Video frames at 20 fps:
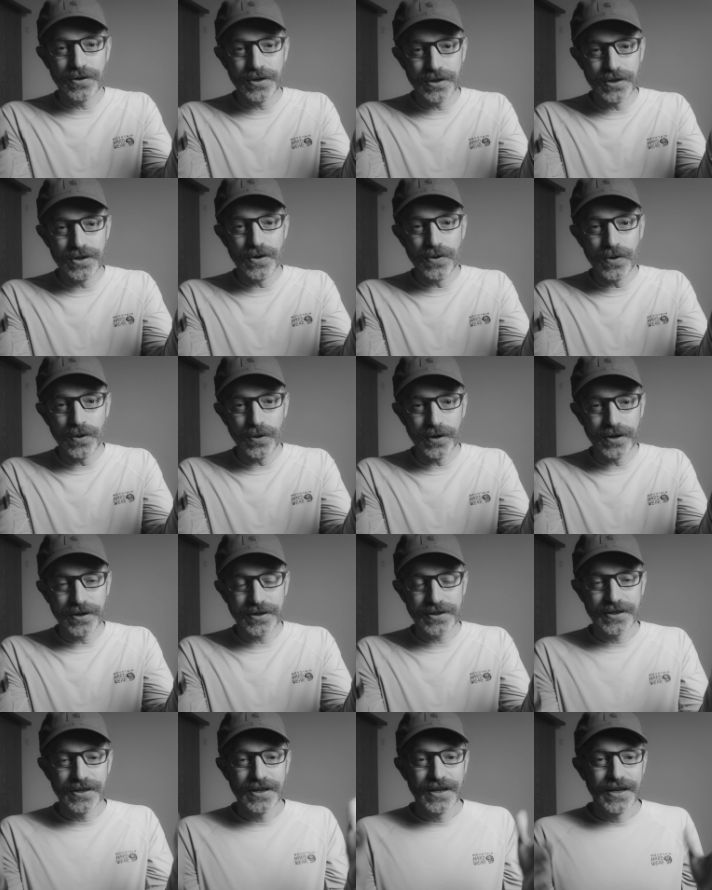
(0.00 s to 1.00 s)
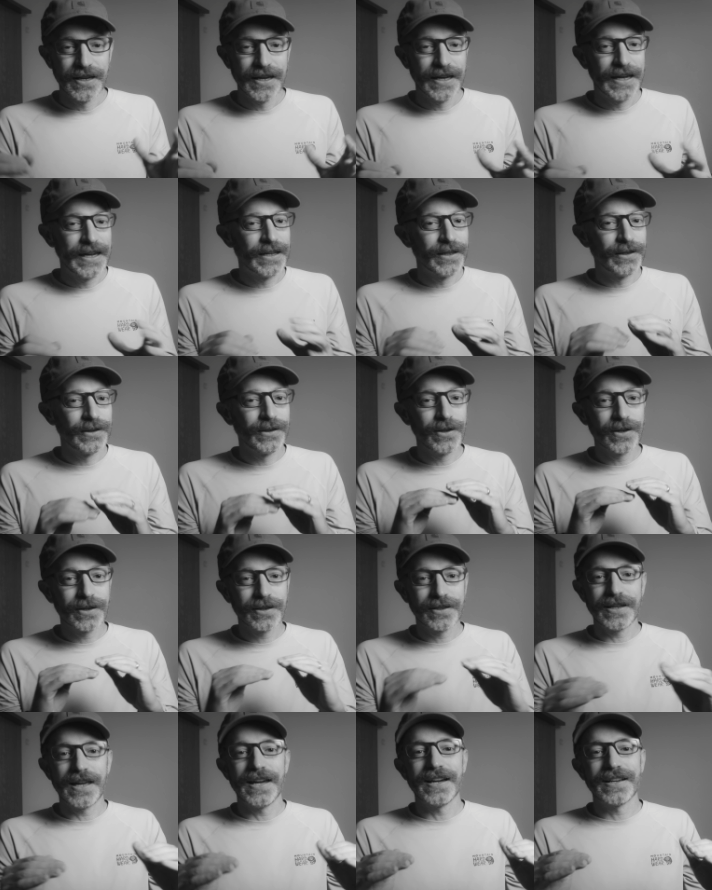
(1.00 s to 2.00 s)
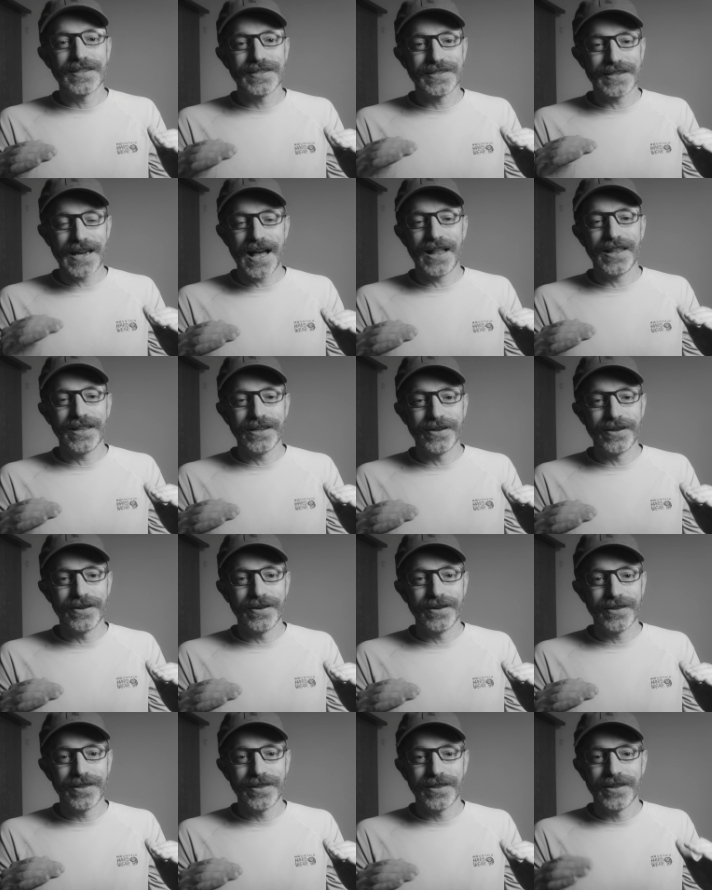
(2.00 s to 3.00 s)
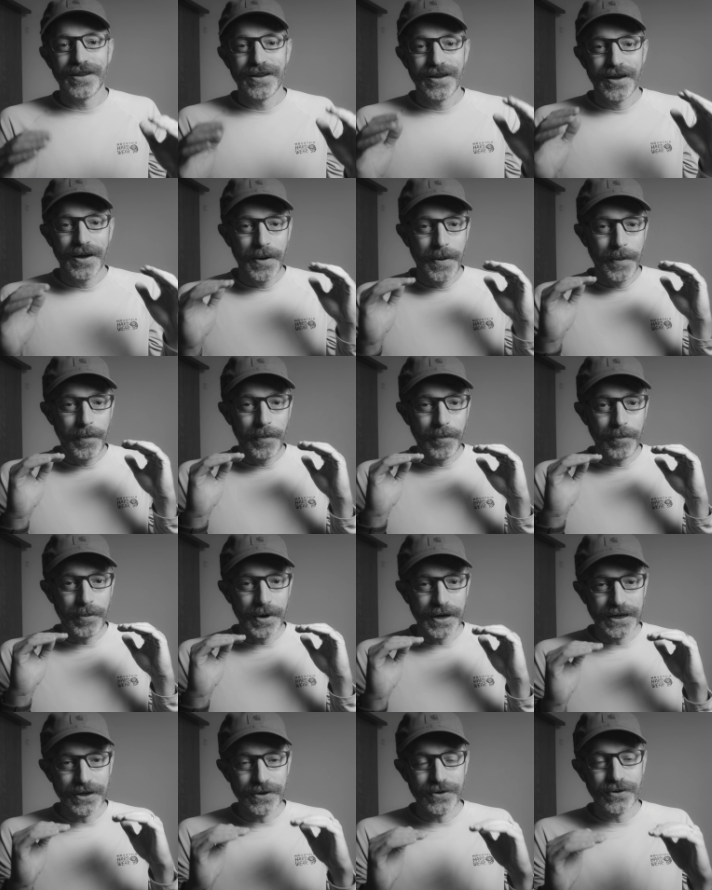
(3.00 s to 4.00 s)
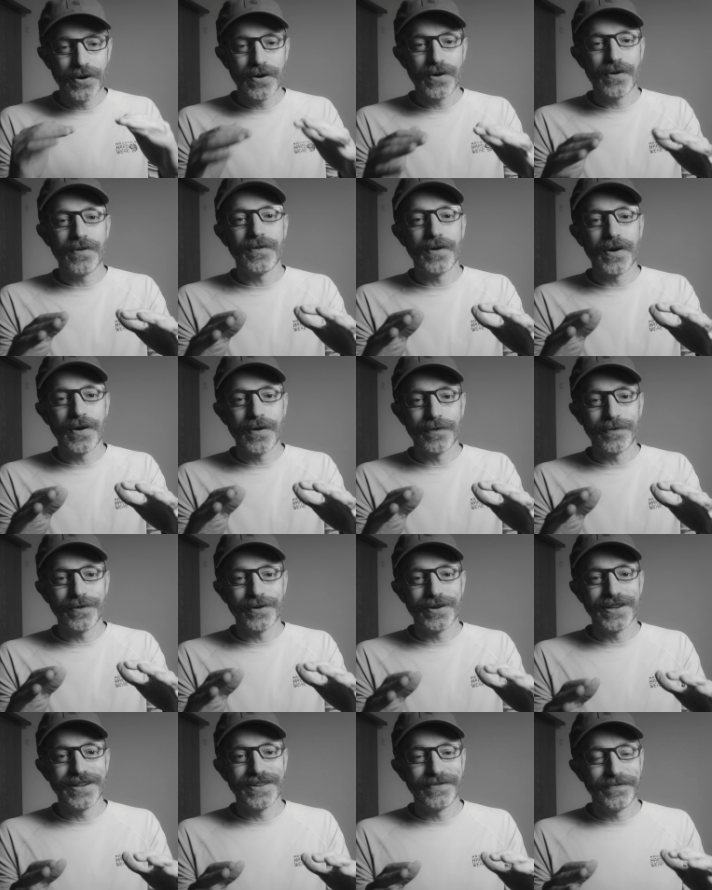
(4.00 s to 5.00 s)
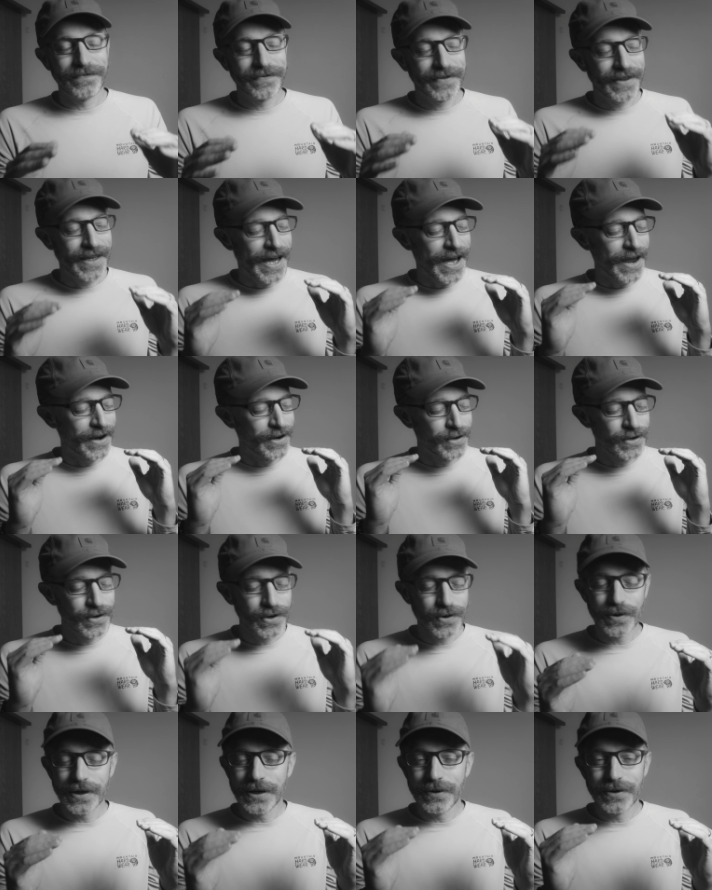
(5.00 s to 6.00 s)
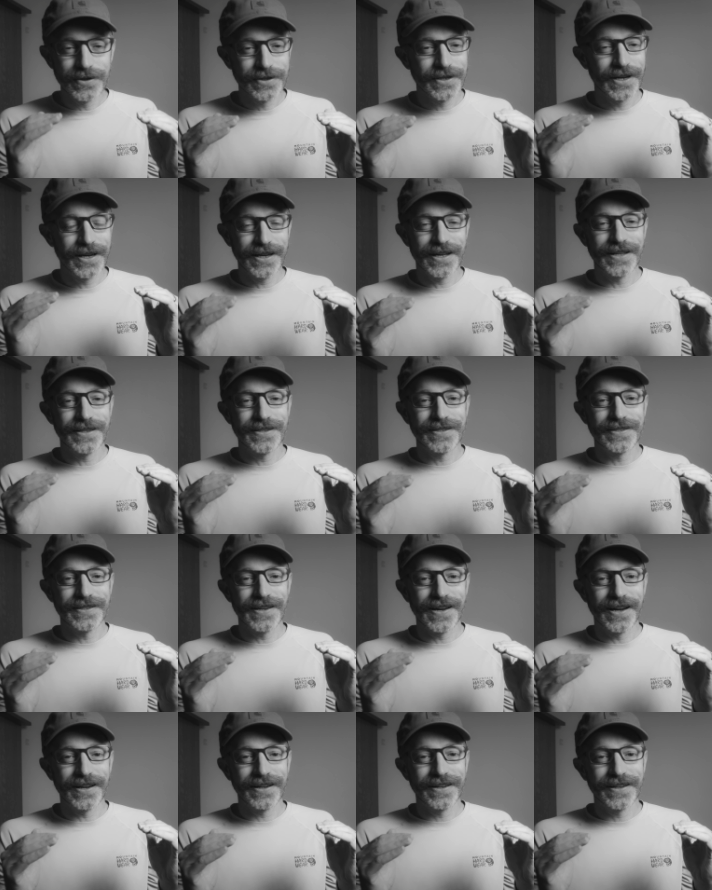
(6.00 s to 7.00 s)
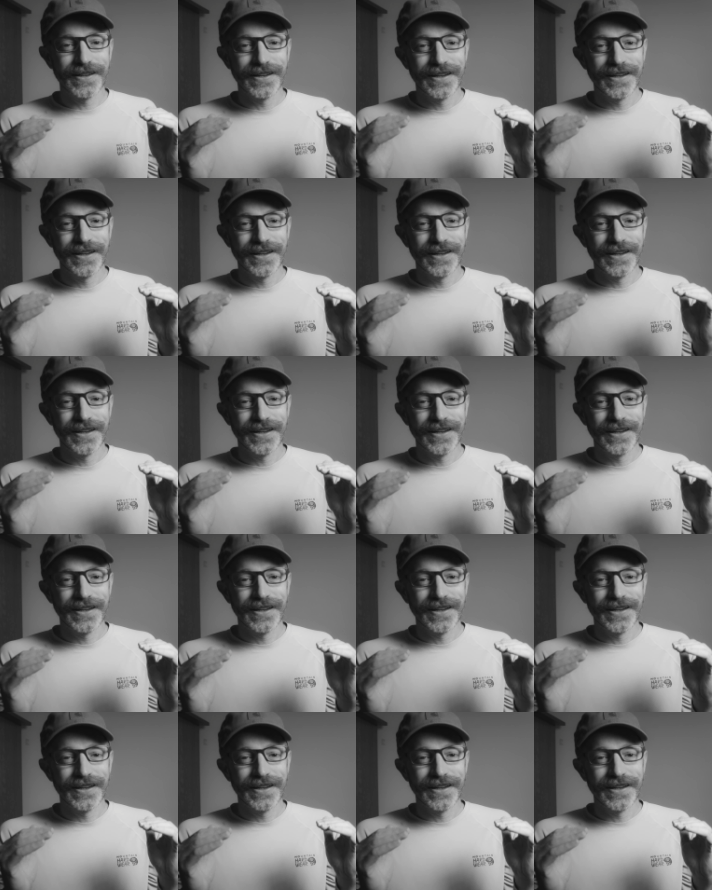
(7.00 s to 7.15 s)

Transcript: the doors. It looked like solid earth, but he drove over it. I knew he was going to get stuck.